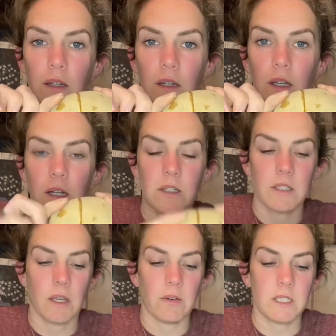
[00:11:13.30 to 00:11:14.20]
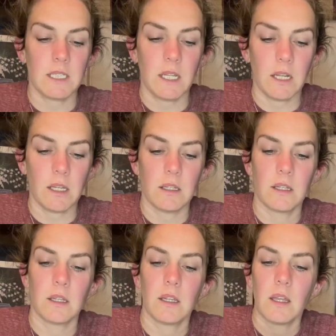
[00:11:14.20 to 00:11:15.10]
Here's how I did it.
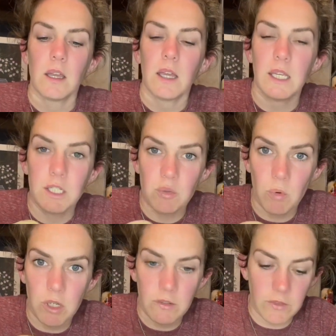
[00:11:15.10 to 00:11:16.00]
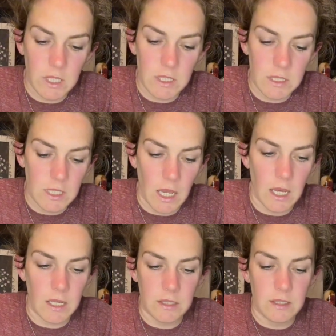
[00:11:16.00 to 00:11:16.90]
Each one of these
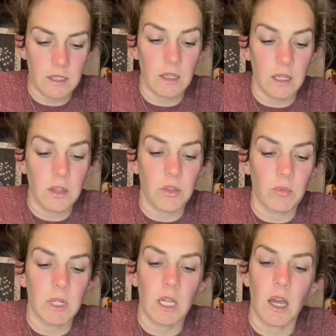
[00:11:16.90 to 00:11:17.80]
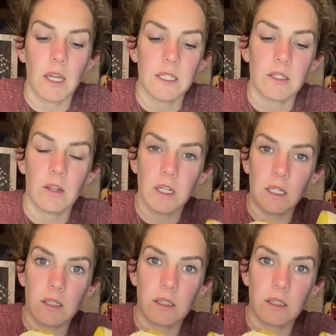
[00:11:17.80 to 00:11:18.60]
has like 3 eyes on it.